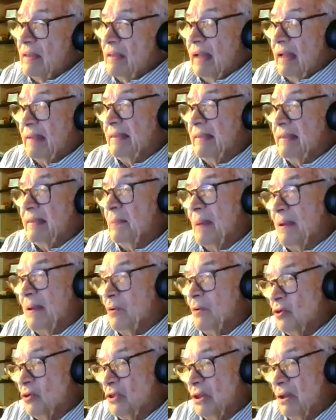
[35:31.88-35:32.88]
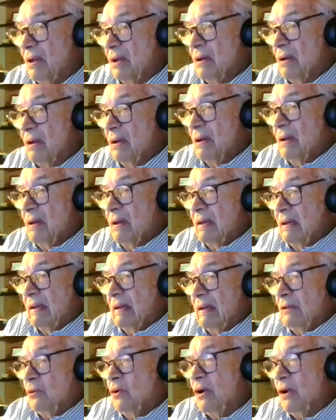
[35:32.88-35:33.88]
the antibiotic,
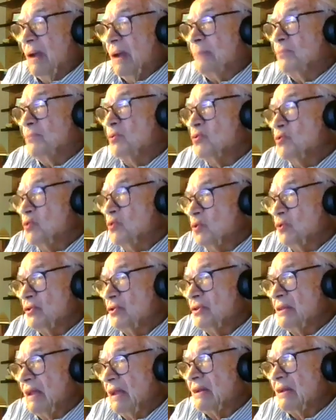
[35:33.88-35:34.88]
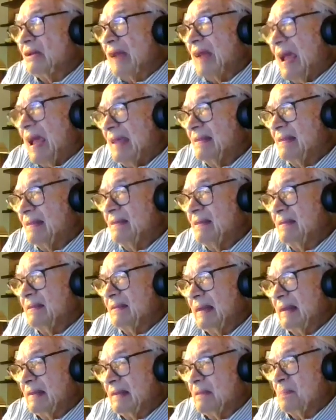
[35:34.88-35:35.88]
you have to choose the right
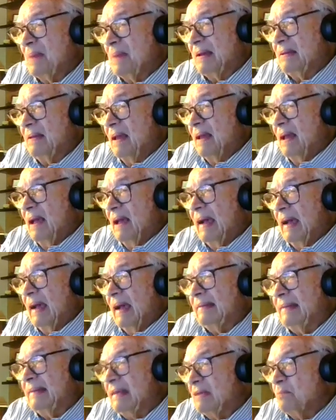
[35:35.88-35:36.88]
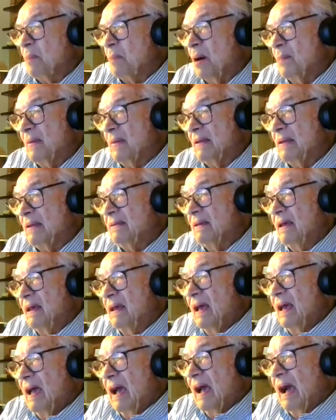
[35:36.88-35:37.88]
treatment at this moment.
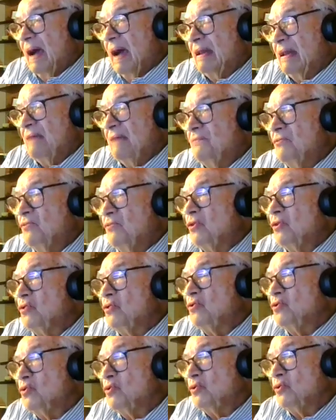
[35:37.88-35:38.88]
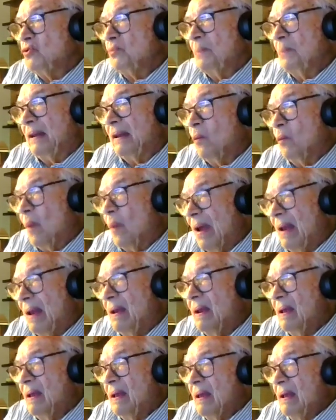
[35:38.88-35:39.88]
And if you don't choose very well,
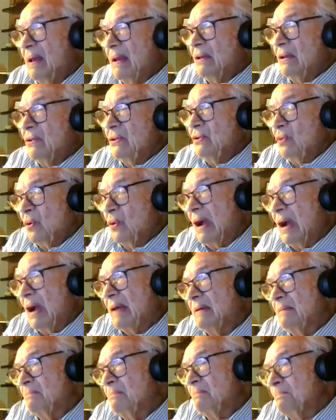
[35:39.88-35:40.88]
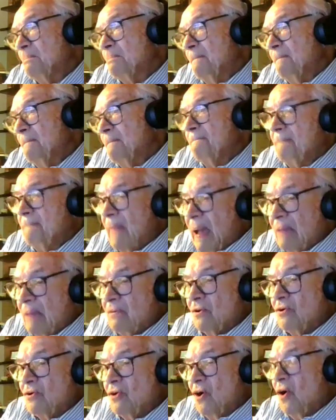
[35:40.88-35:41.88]
you can, I
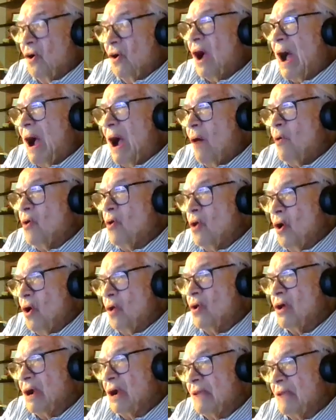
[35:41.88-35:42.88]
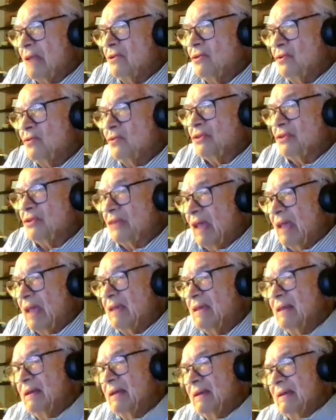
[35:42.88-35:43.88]
don't know how long can you
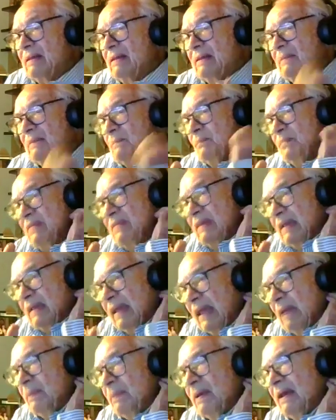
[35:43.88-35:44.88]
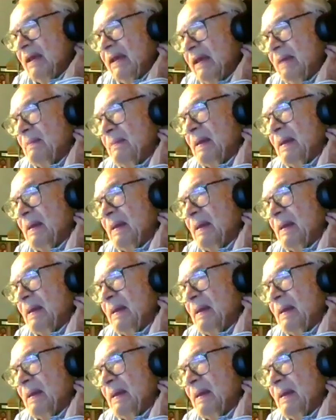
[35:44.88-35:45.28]
stay giving him